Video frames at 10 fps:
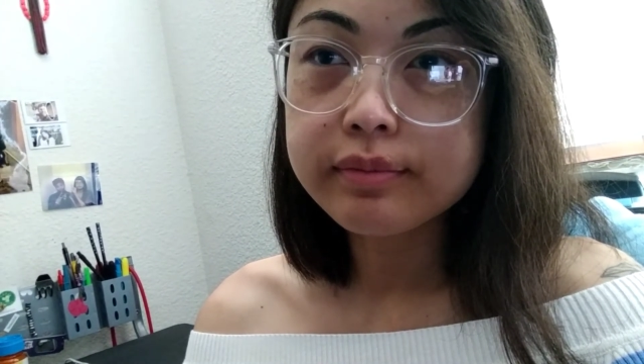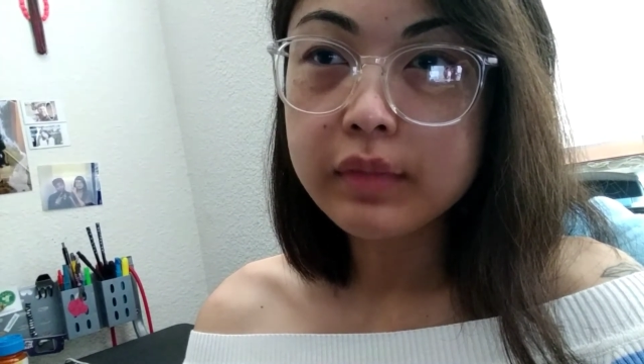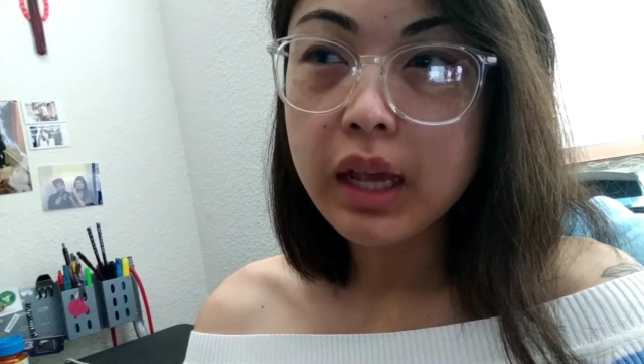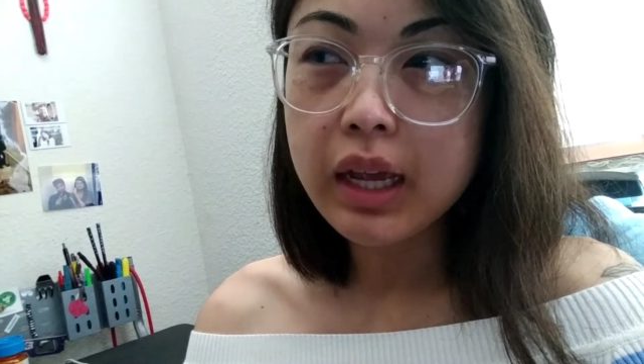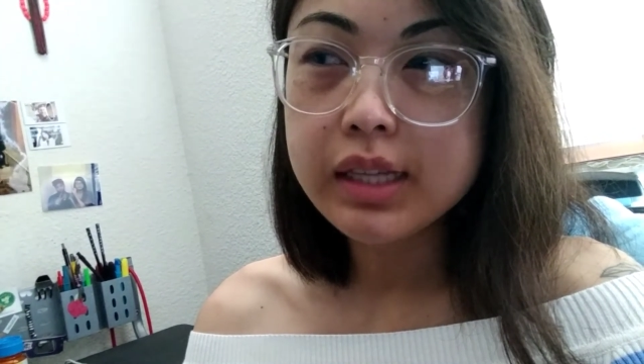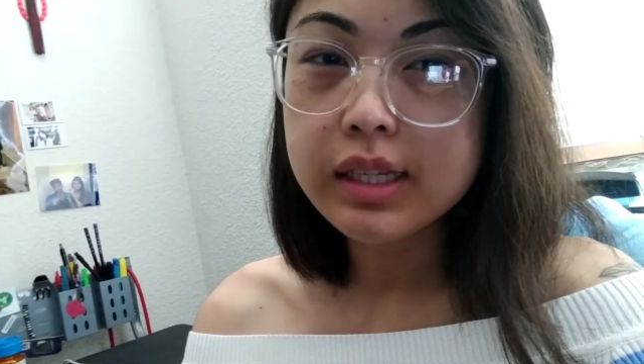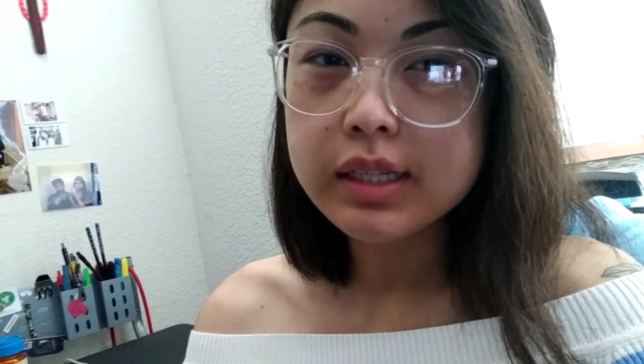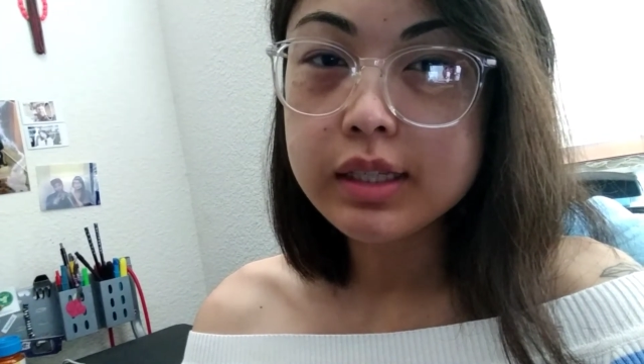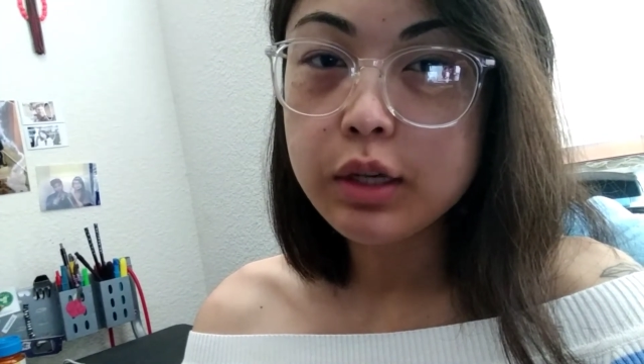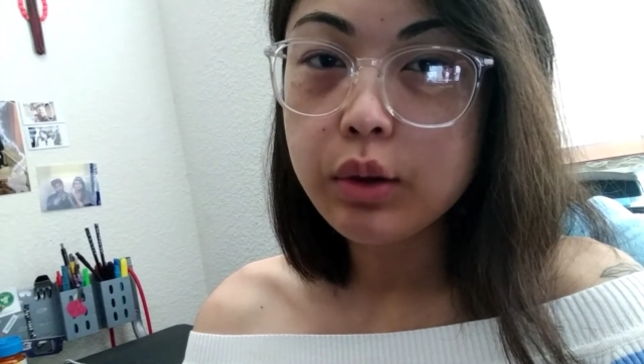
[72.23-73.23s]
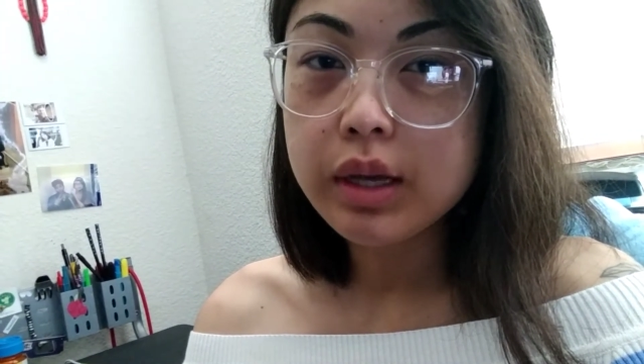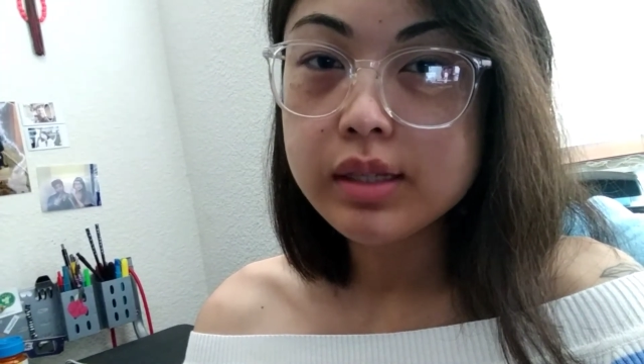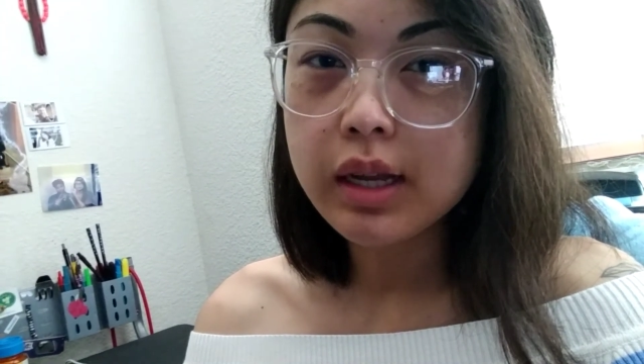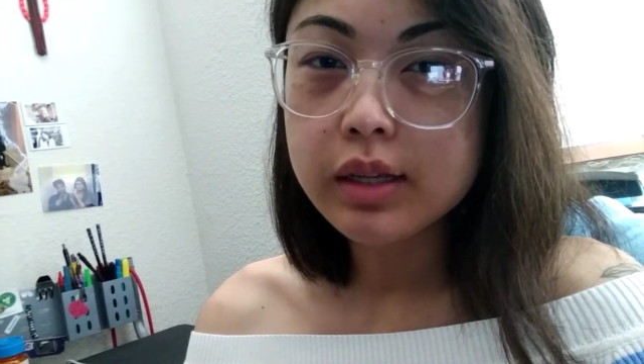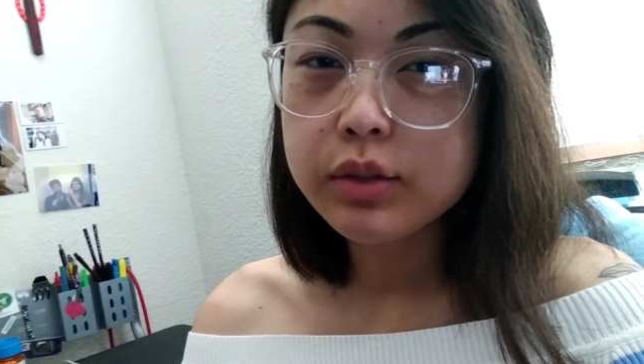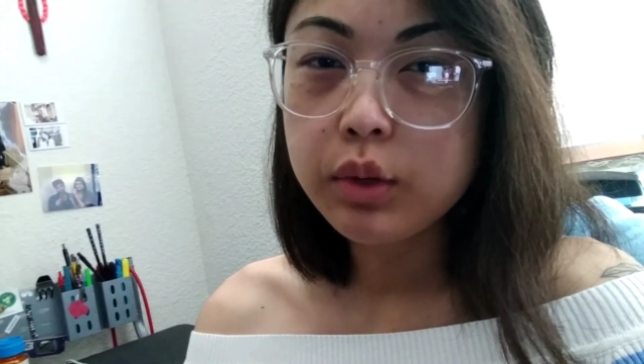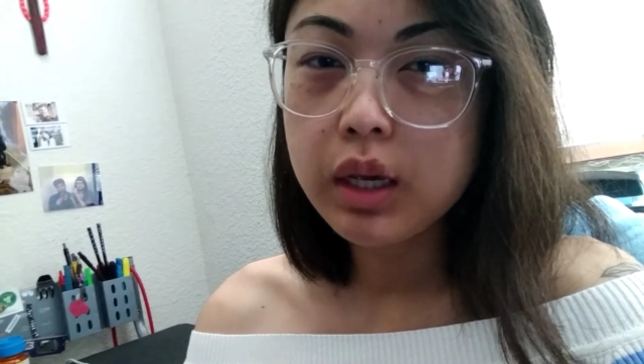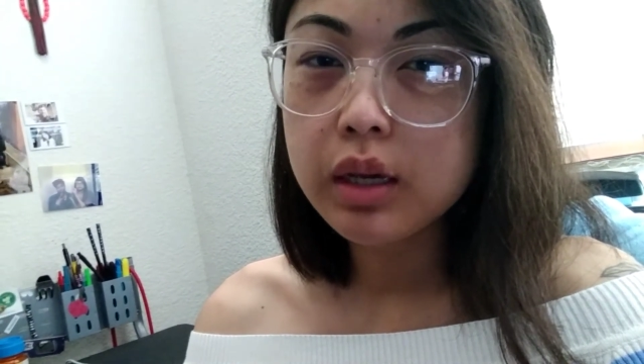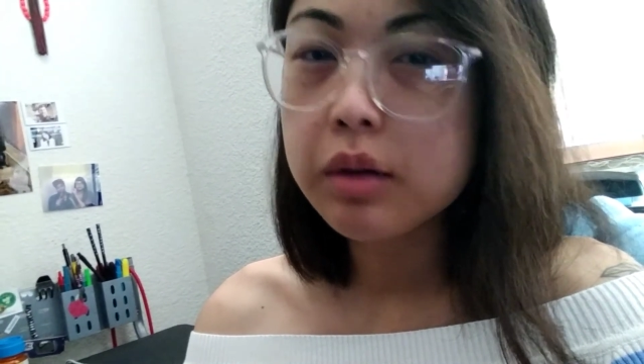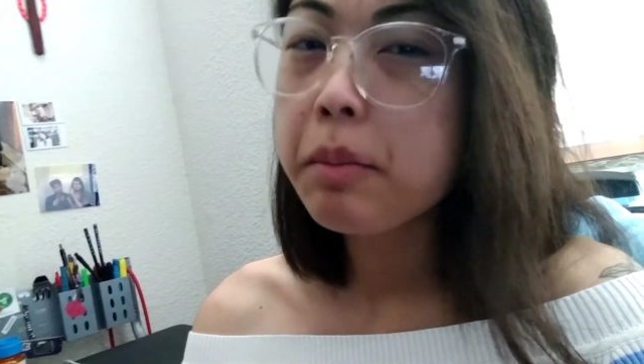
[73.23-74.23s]
I guess I'll see you guys next
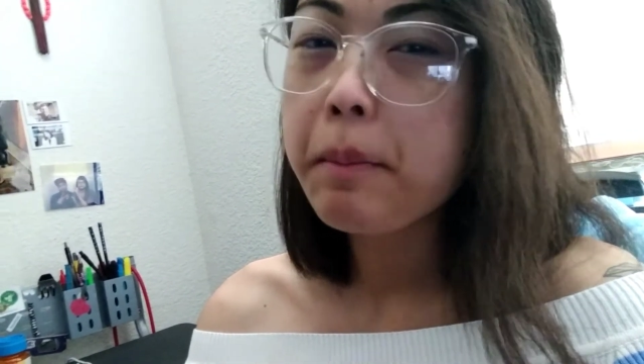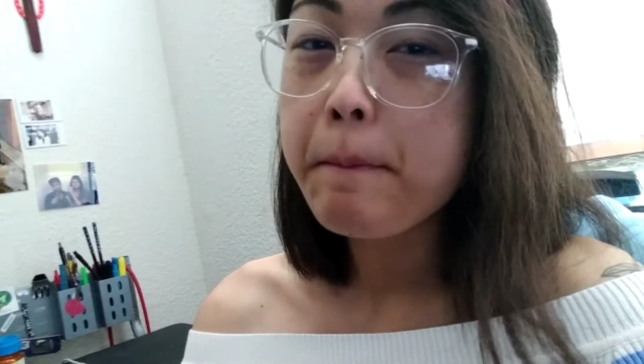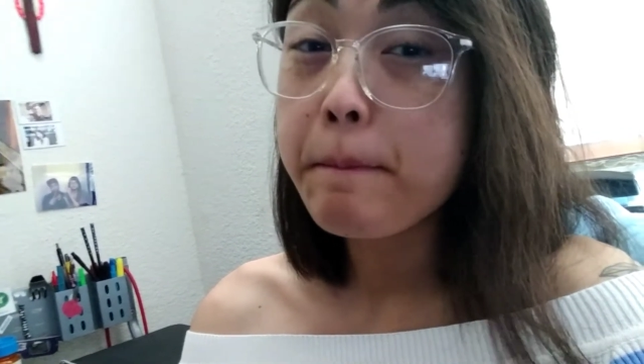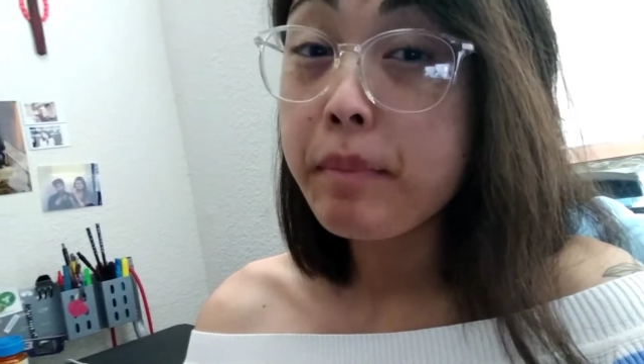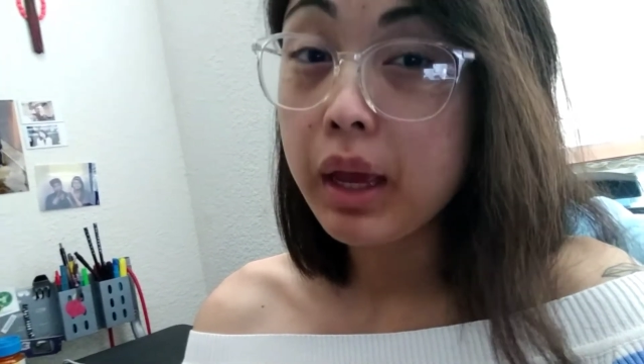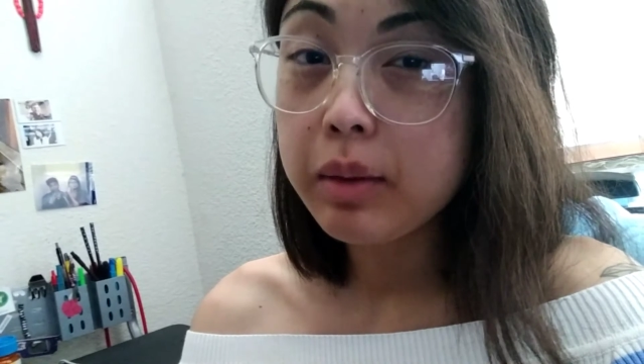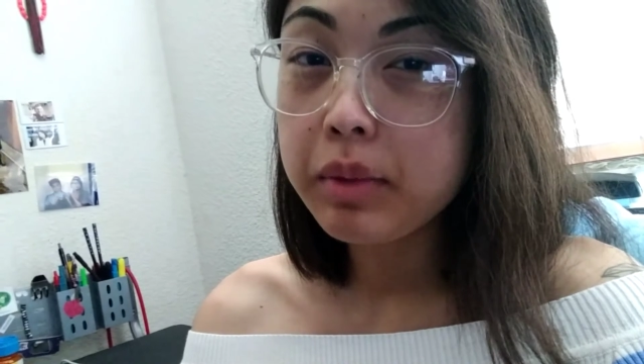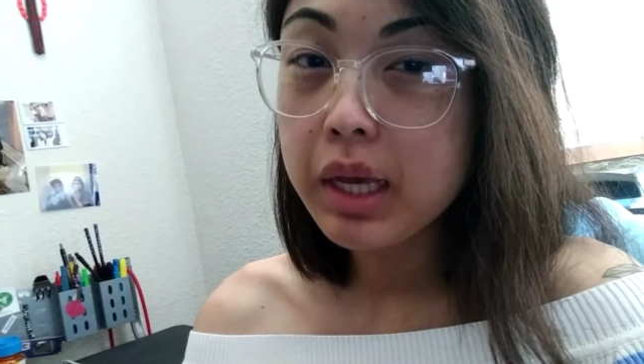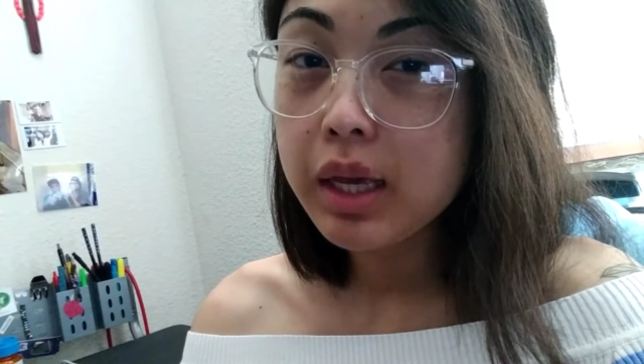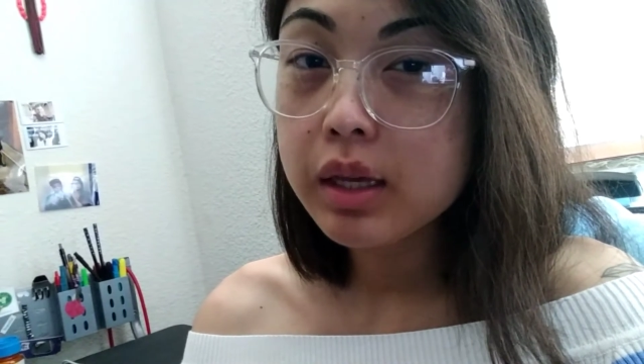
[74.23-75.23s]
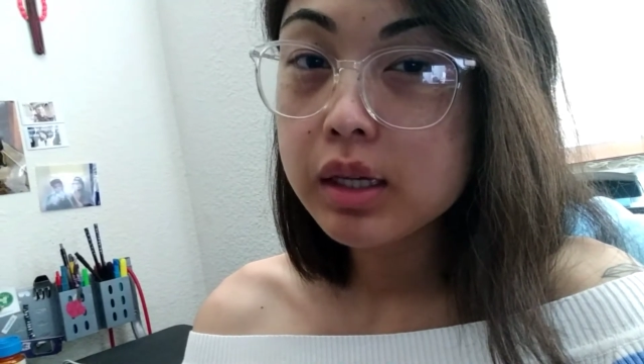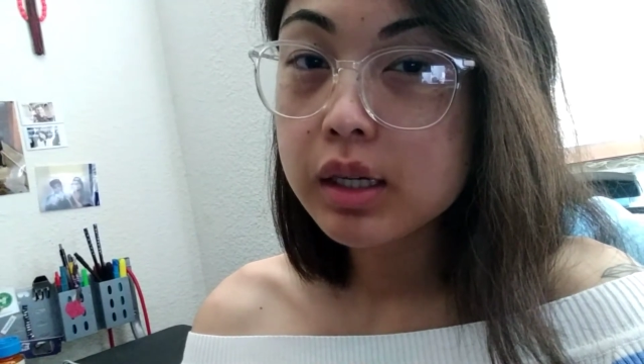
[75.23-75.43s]
week. Maybe.